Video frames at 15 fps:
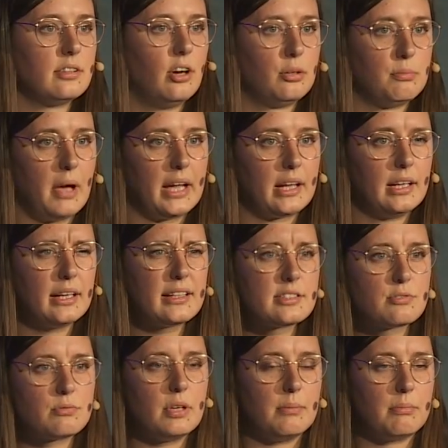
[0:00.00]
on my
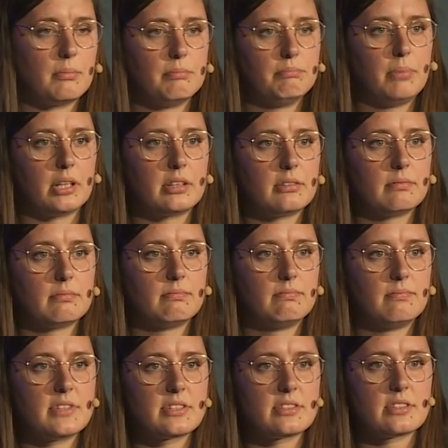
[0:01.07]
clickstream, but
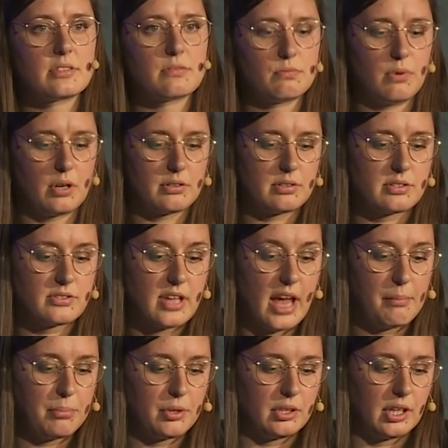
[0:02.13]
this is what is
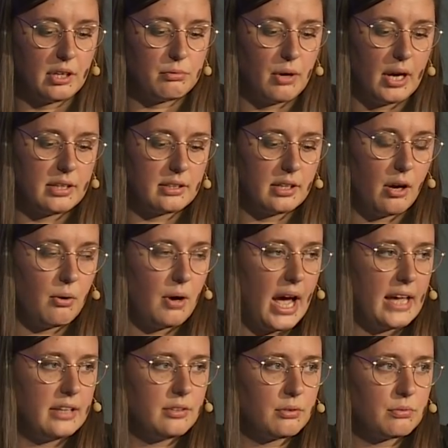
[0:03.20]
happening right now.
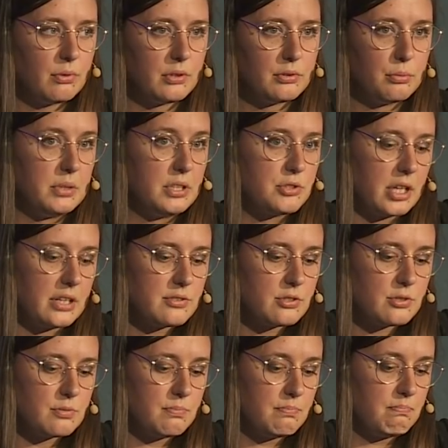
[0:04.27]
I don't want to be
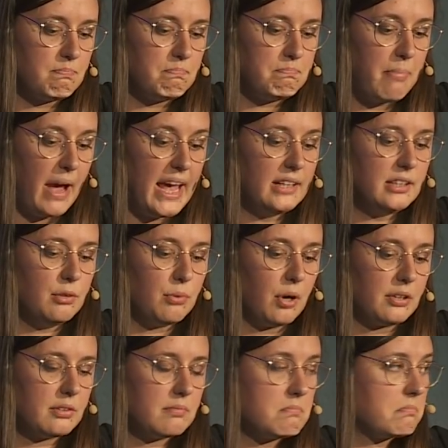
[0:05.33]
judged by
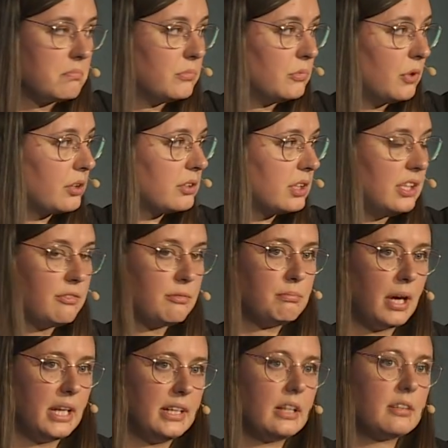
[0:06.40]
anyone, not even
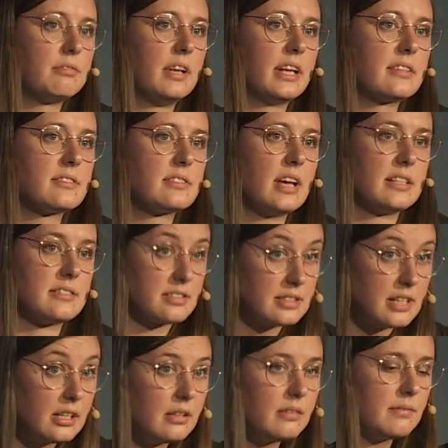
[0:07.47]
by Netflix, and
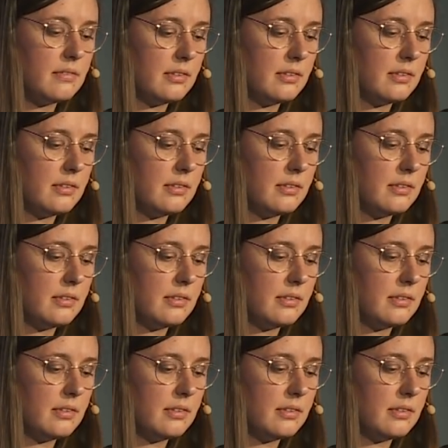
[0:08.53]
still,